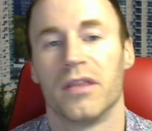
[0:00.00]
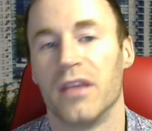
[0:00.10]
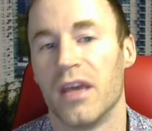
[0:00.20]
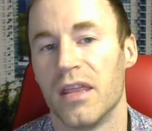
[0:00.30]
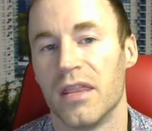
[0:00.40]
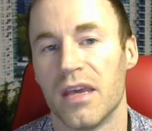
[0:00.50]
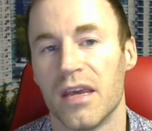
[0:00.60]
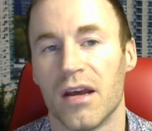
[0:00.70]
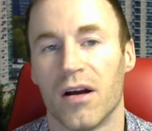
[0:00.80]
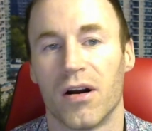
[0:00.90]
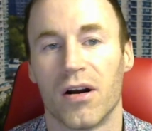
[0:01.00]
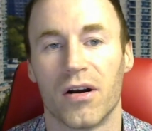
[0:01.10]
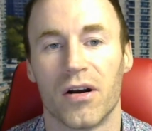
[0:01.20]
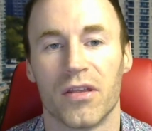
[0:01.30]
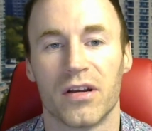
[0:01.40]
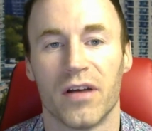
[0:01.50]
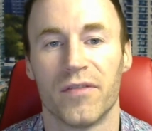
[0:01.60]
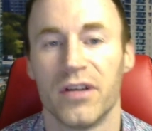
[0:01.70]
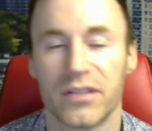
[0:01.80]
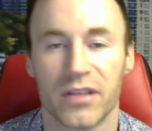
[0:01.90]
Then they are the
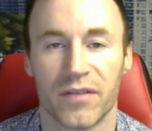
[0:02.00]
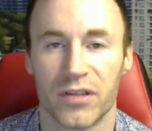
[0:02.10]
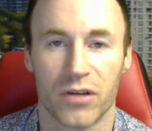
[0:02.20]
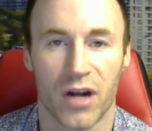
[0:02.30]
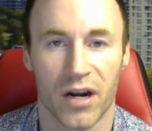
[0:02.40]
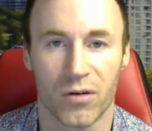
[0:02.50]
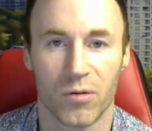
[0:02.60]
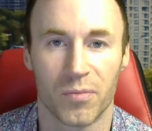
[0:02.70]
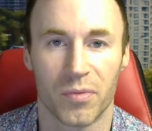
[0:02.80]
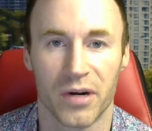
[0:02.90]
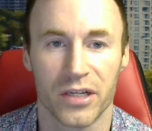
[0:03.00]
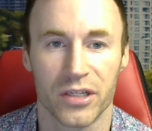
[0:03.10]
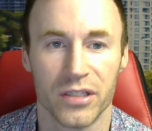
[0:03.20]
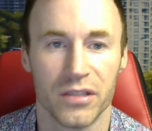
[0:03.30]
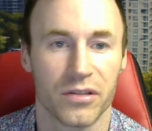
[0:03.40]
governance of the strata corporation,